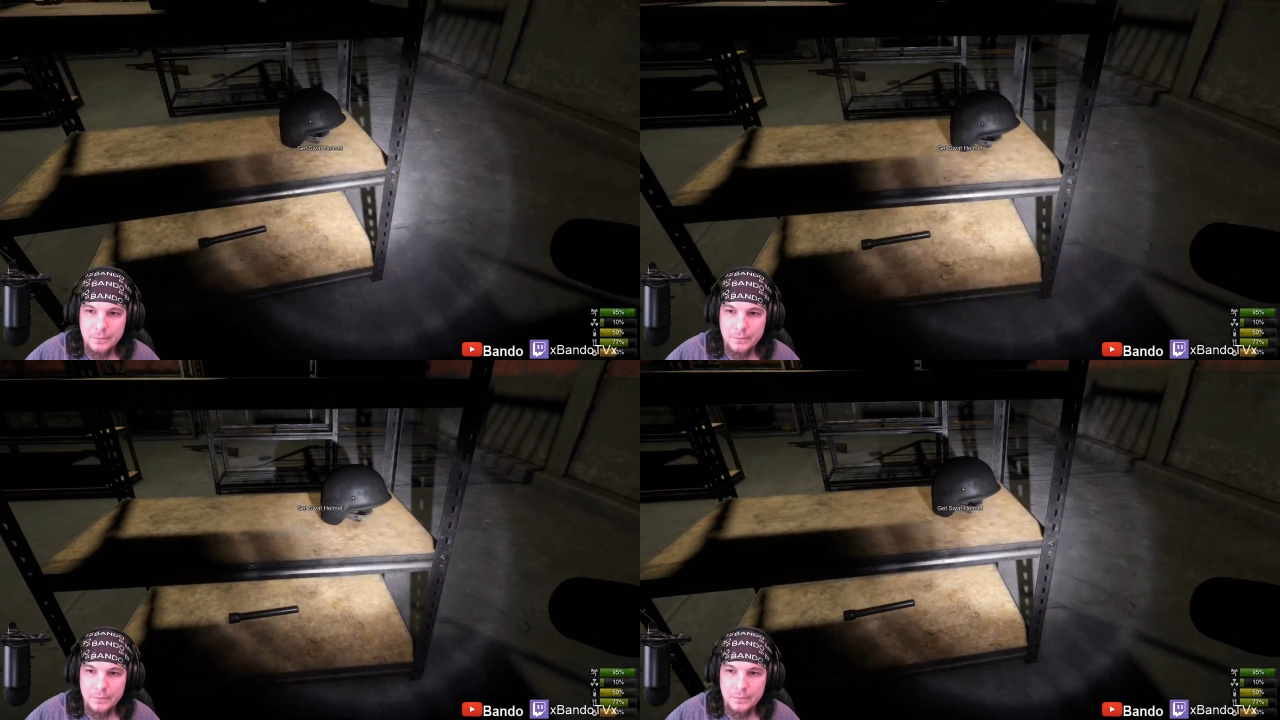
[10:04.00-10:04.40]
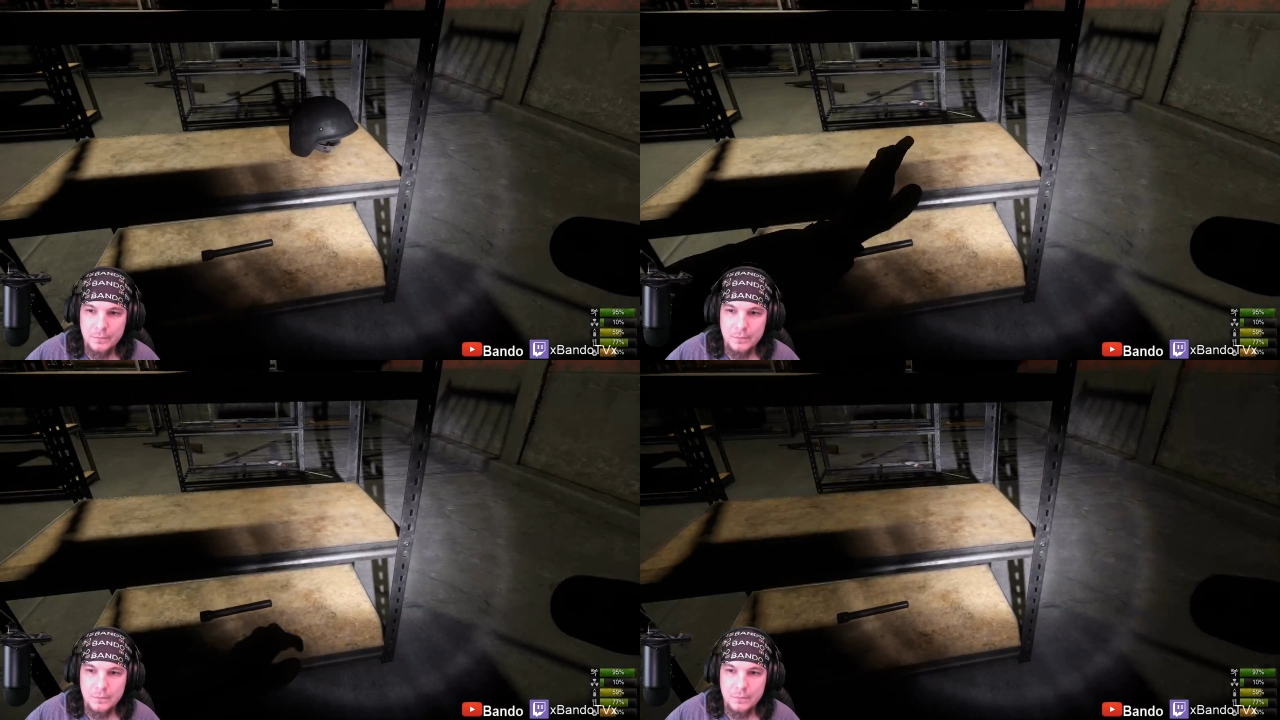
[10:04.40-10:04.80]

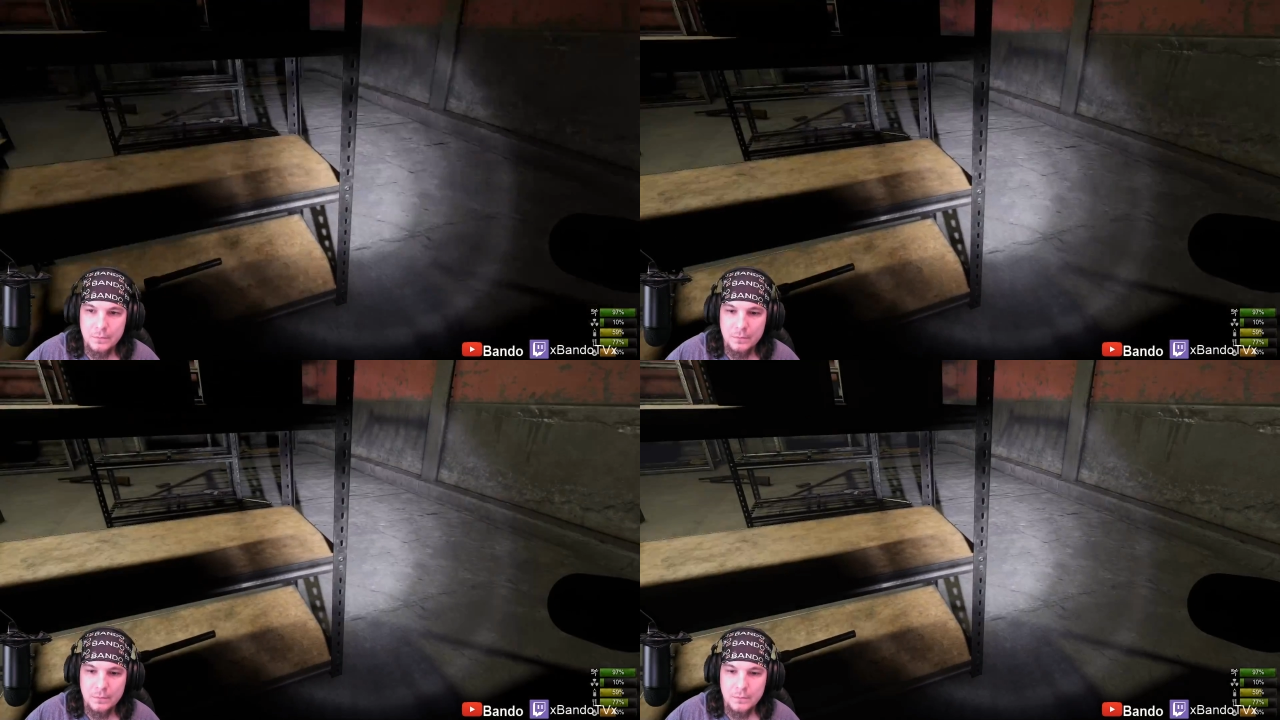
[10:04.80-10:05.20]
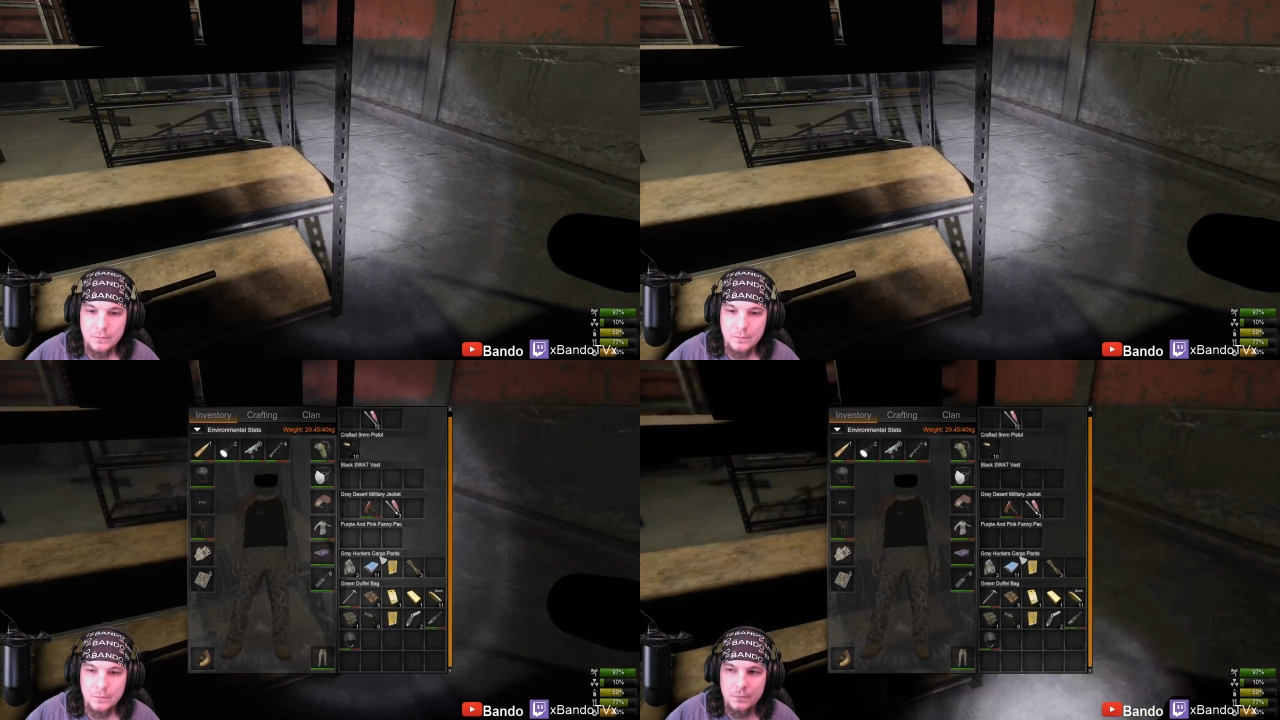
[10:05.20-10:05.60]

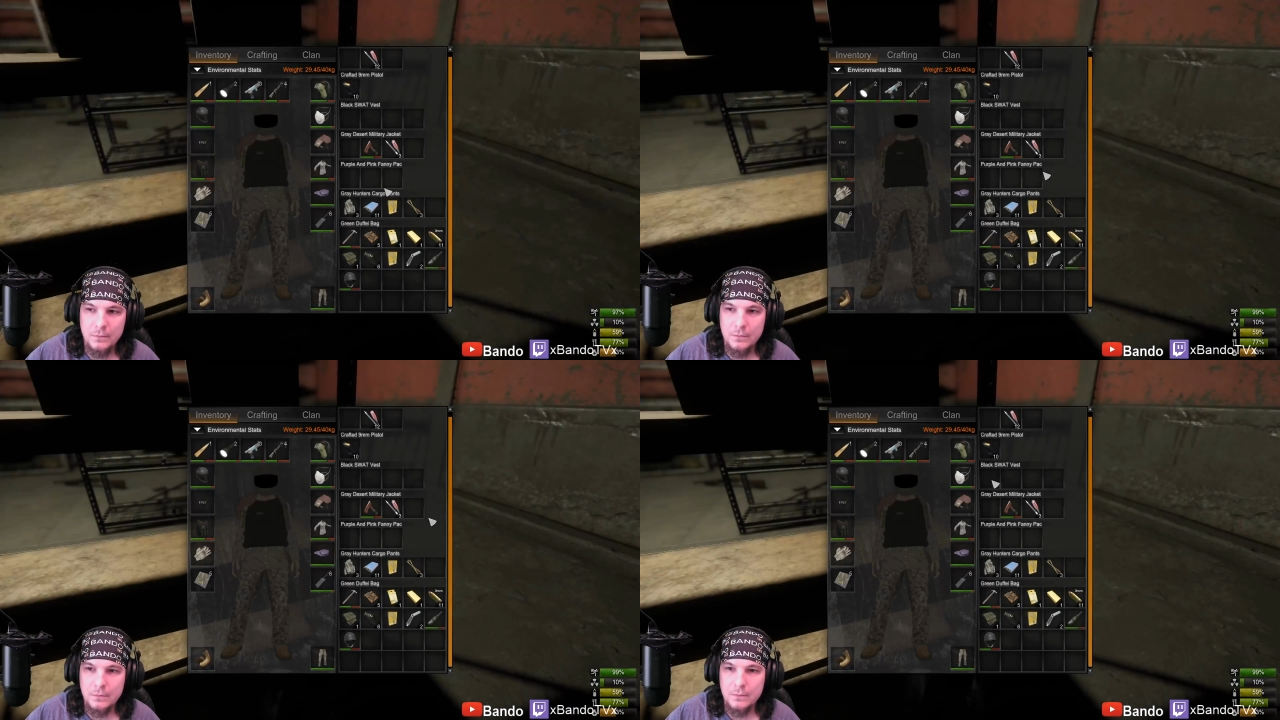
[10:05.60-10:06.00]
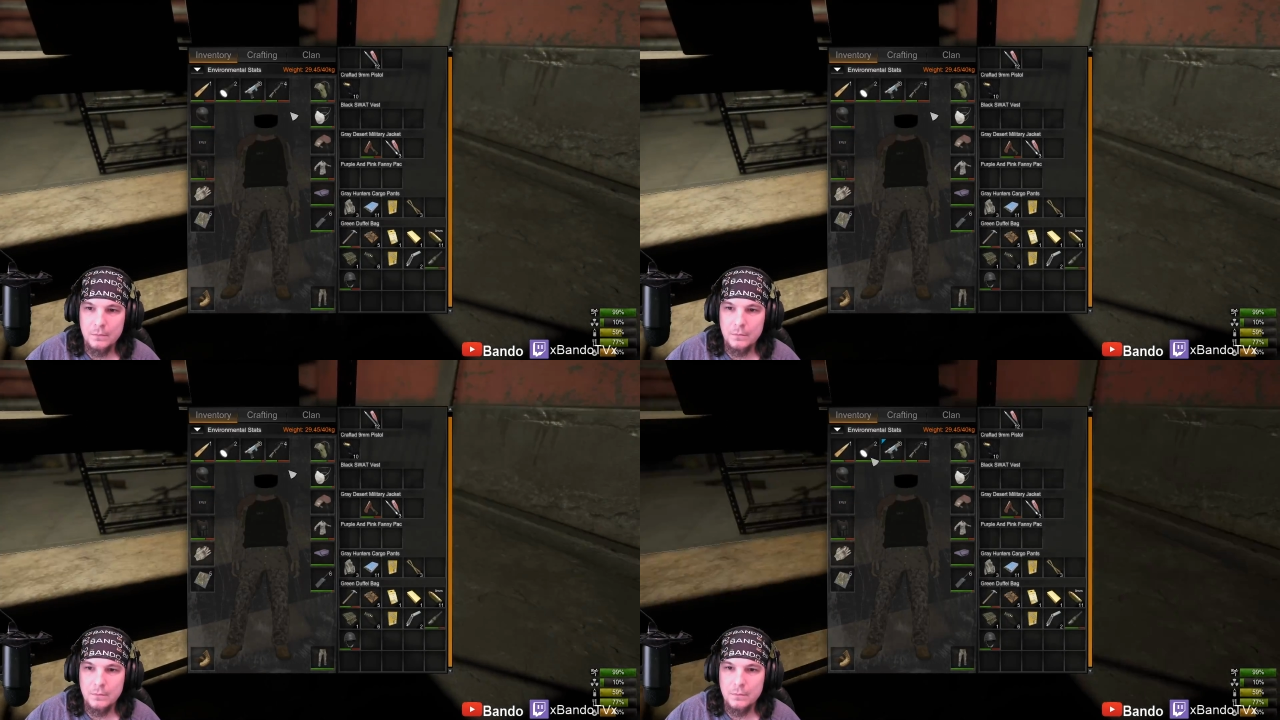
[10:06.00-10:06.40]

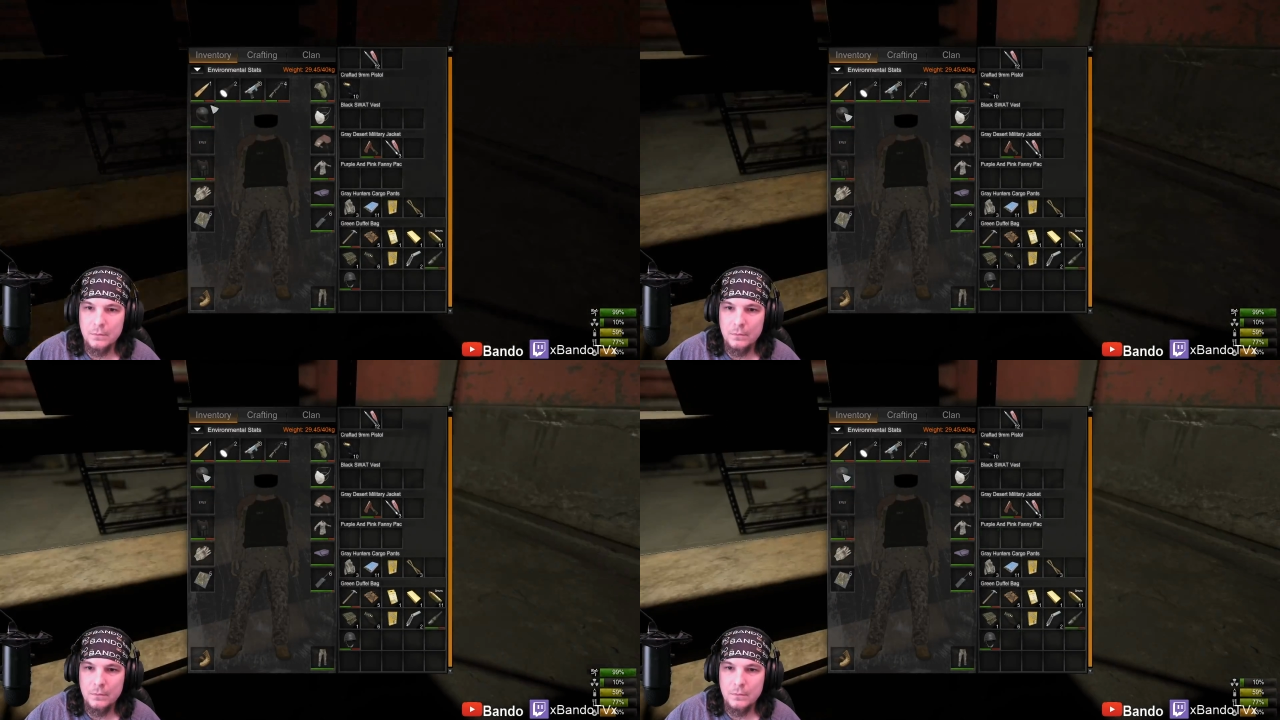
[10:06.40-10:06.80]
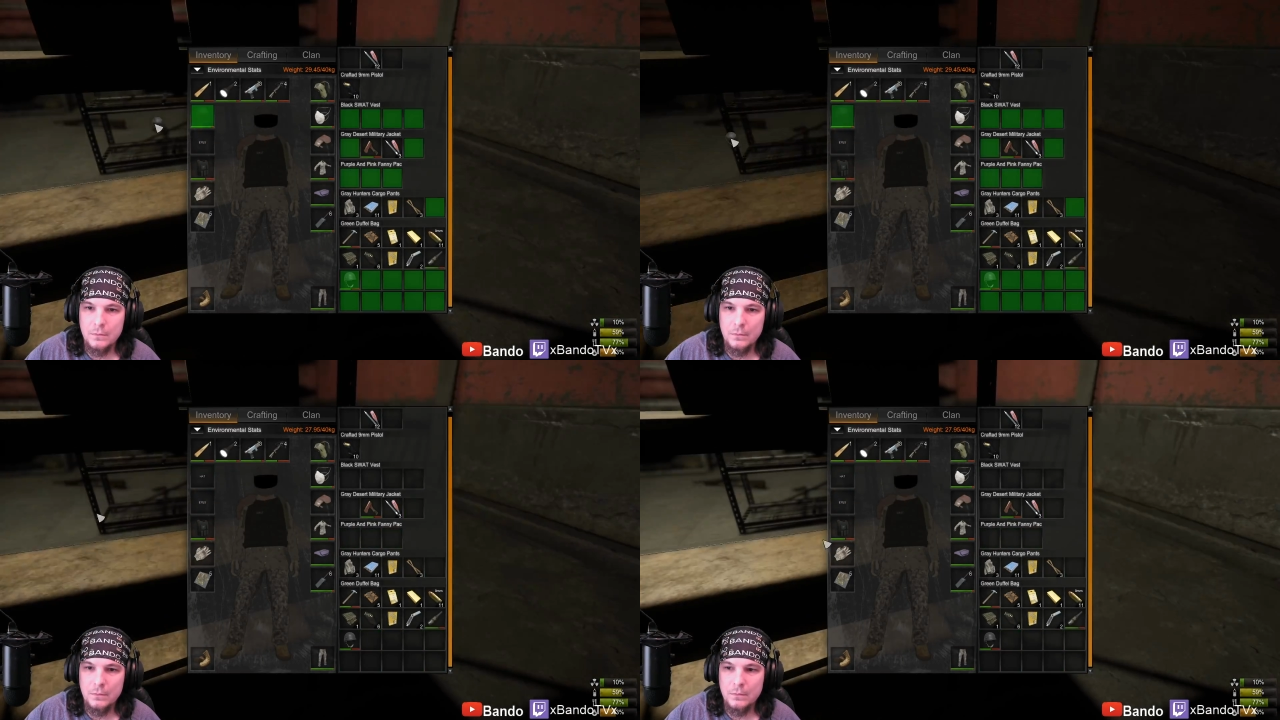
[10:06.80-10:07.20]

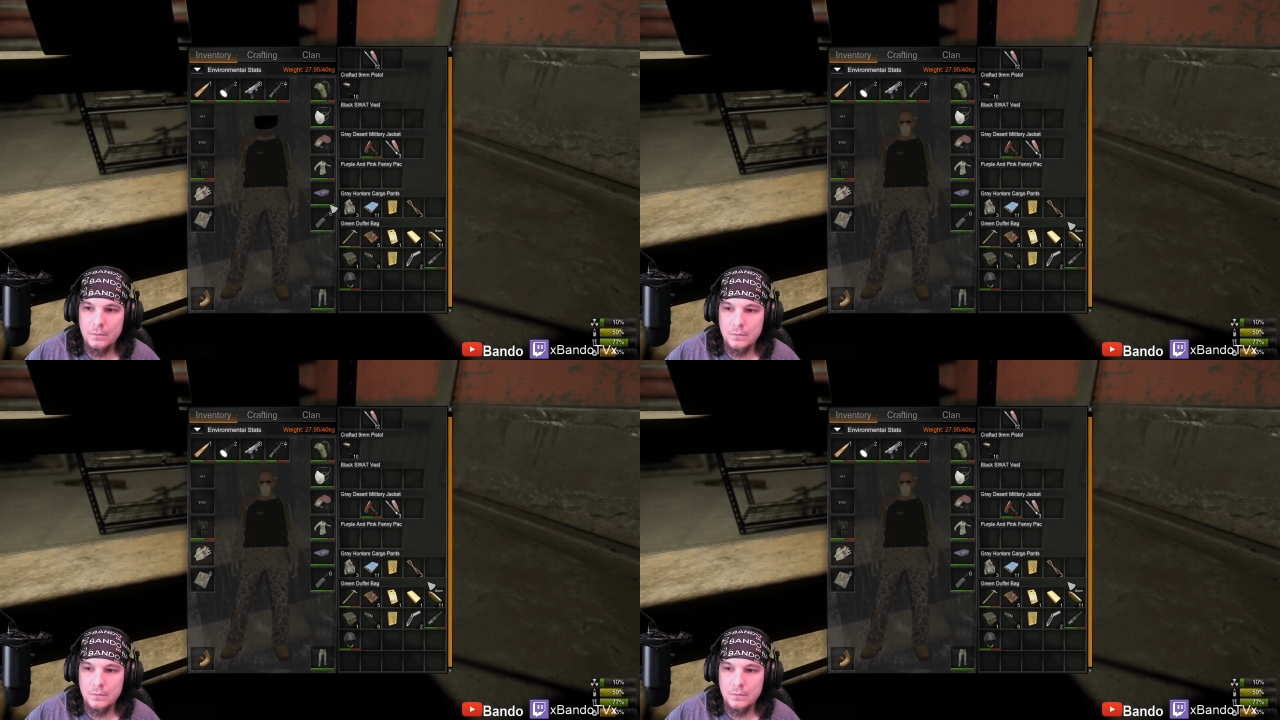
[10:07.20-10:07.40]
(no one is talking)